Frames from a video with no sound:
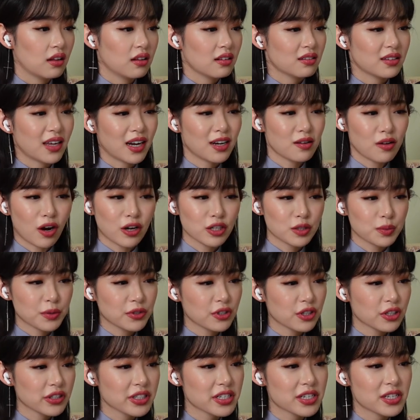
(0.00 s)
that an
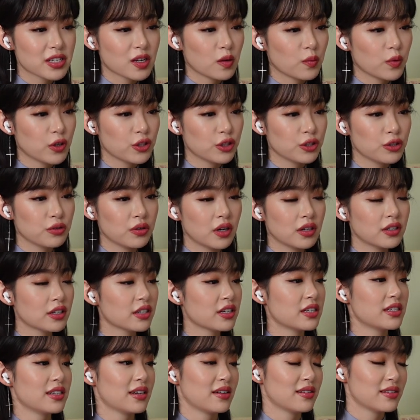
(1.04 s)
entrepreneur is someone who
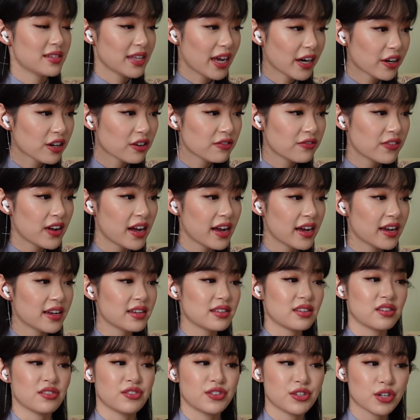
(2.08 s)
understands
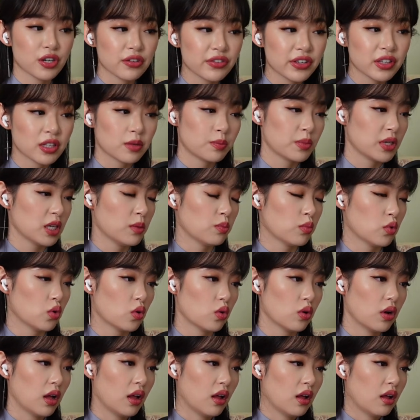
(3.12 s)
sacrifice and serving the people,